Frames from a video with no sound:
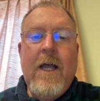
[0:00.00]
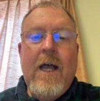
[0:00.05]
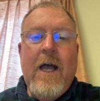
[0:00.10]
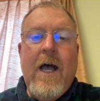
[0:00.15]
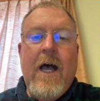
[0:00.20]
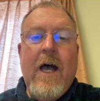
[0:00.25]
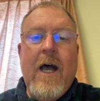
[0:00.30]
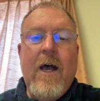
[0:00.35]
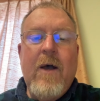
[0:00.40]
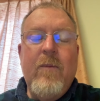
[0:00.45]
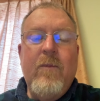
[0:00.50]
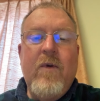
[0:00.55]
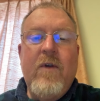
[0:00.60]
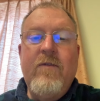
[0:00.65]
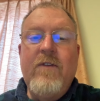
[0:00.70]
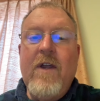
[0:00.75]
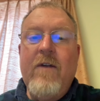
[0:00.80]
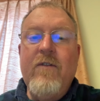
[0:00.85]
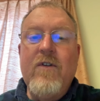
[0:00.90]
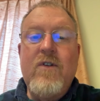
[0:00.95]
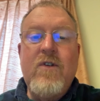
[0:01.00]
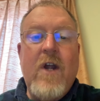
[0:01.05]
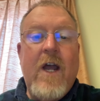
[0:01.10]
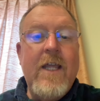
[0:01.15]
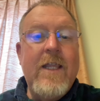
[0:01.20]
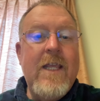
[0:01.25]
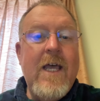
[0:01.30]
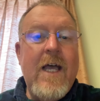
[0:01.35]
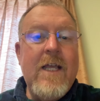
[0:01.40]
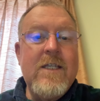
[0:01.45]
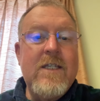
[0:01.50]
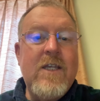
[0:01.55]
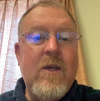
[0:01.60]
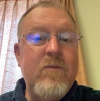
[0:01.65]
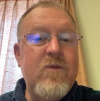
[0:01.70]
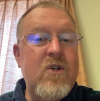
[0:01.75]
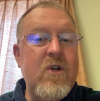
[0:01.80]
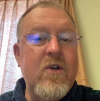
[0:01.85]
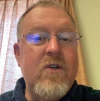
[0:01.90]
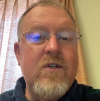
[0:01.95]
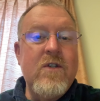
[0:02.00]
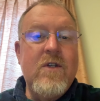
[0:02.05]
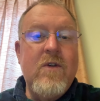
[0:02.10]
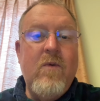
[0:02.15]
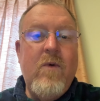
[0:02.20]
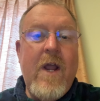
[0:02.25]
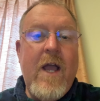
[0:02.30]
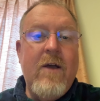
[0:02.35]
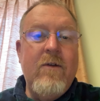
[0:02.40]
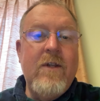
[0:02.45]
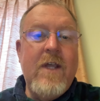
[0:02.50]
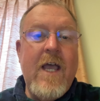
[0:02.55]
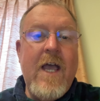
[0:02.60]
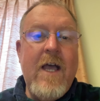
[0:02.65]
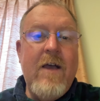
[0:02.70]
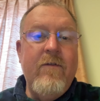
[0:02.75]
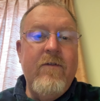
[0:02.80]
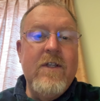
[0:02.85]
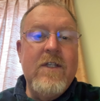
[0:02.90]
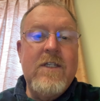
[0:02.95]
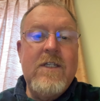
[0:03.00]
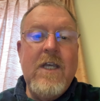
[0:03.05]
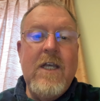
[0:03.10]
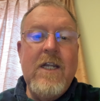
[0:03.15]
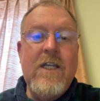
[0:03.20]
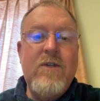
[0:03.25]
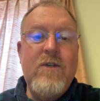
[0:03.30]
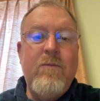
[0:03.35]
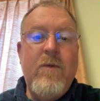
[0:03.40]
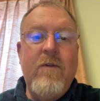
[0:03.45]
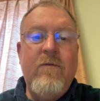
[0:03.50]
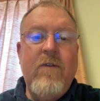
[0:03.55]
Um, we've never tried that. Some churches around have and said it's been